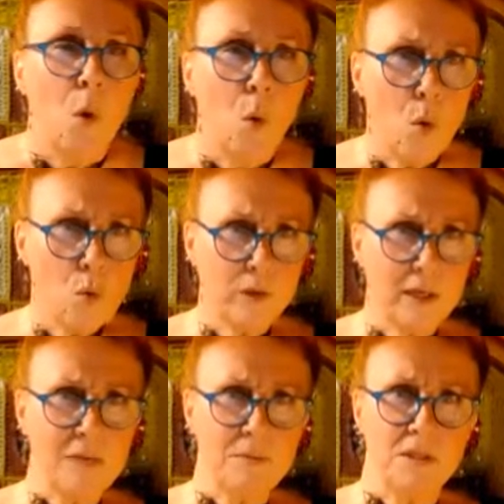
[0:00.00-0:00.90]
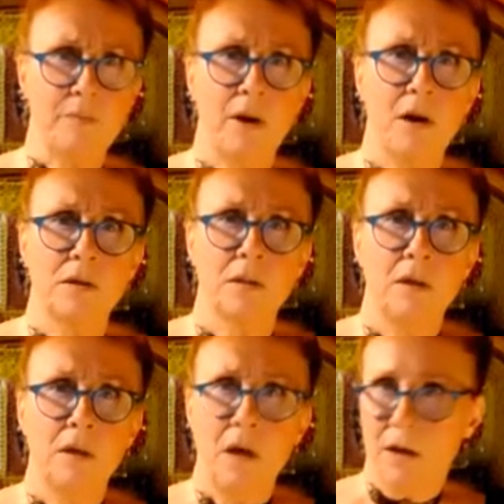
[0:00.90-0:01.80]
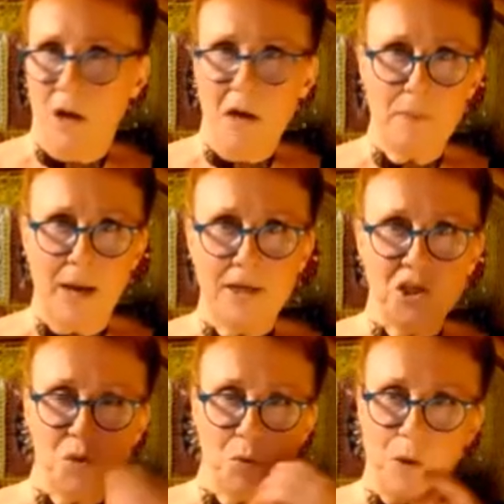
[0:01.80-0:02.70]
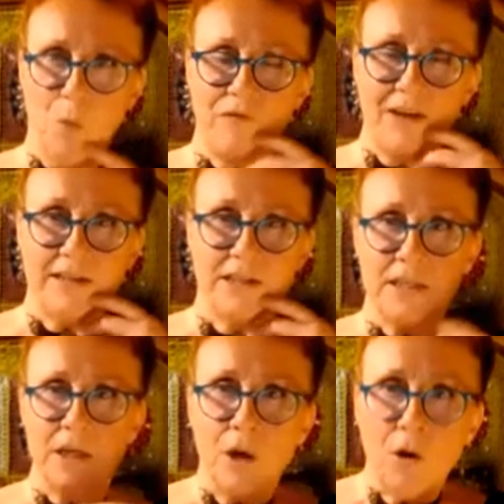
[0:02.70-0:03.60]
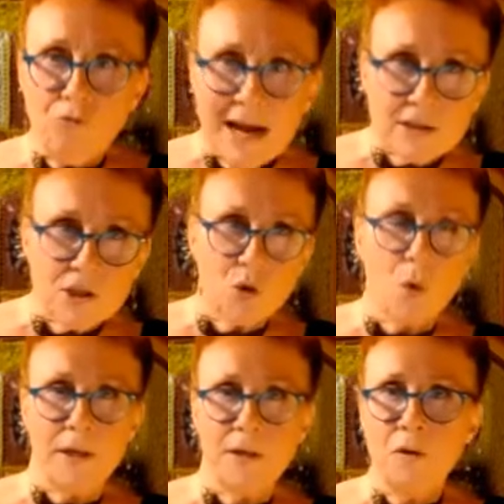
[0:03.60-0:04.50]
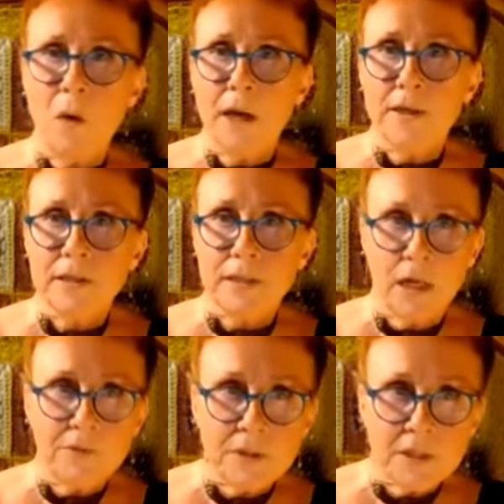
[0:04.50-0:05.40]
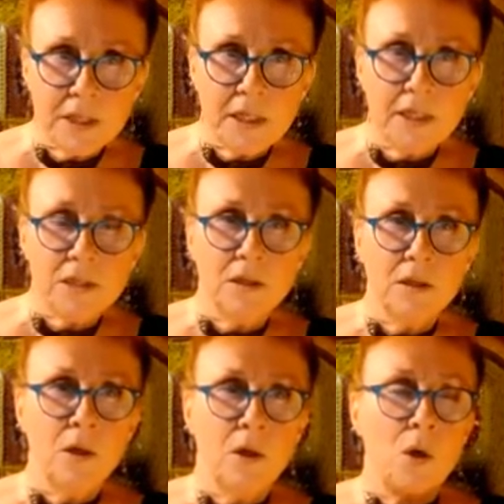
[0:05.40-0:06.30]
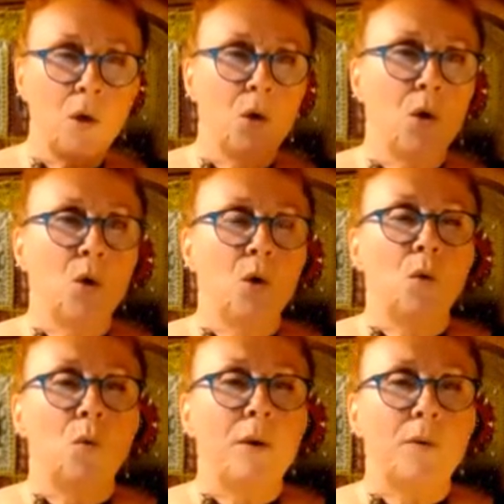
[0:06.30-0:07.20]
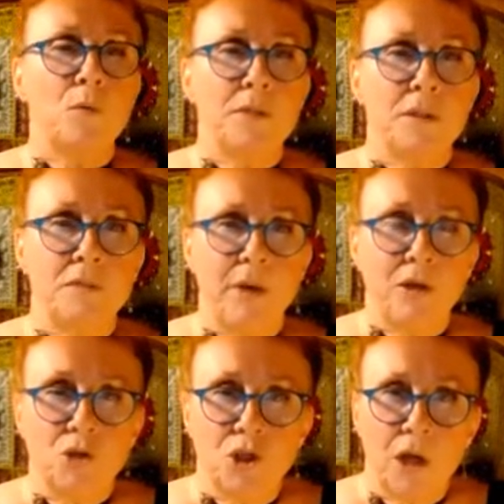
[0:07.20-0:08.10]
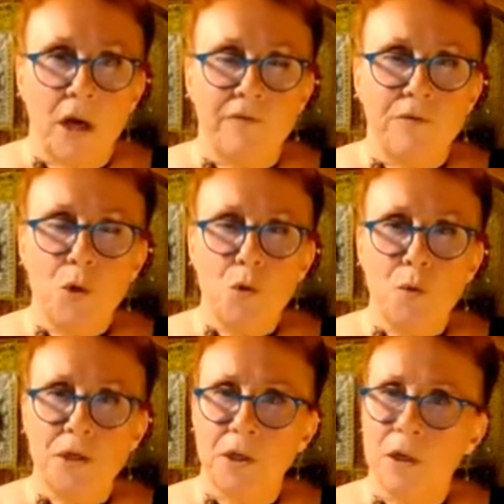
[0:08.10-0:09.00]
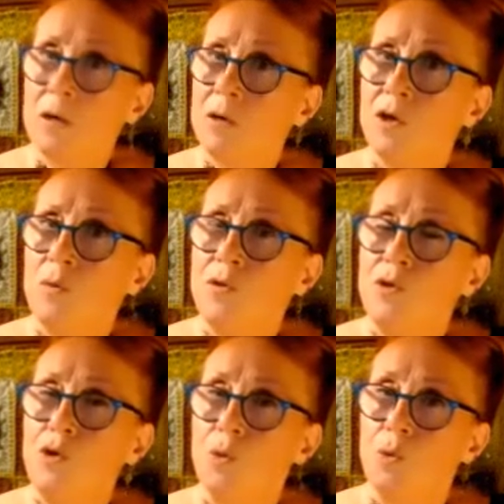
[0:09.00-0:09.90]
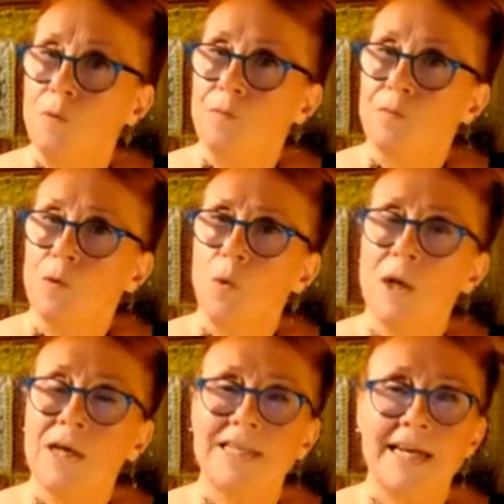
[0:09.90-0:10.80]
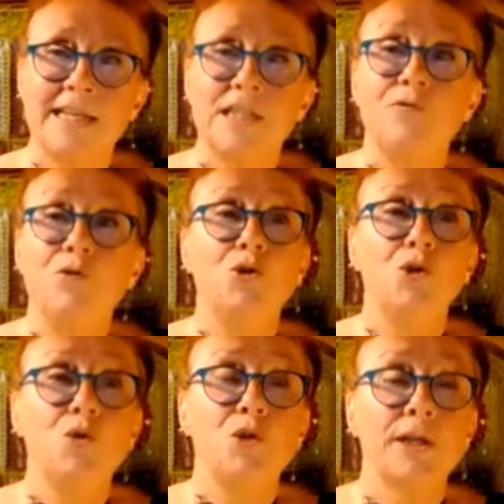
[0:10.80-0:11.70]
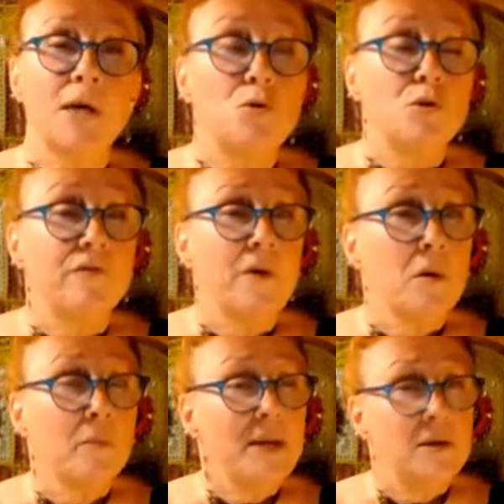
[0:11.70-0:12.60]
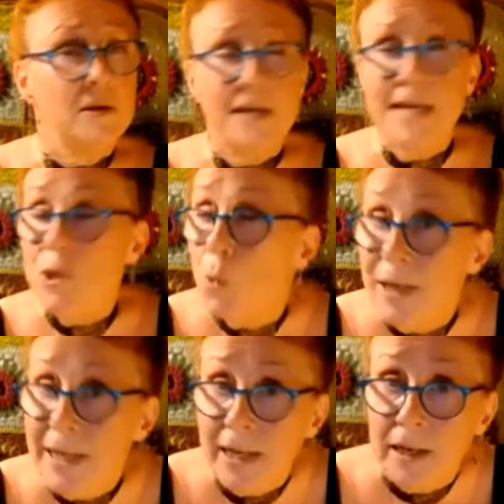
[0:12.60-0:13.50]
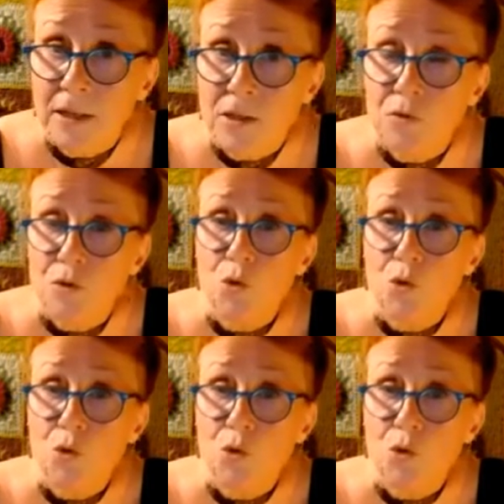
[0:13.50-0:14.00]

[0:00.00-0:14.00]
Oh, there, Mr. Parks, I no patience with your fancies. Rats talking in the wine cellar, indeed. Well, Mrs. Bunch, I've no wish to argue with you. All I say is if you choose to go to the far bin and lay your ear to the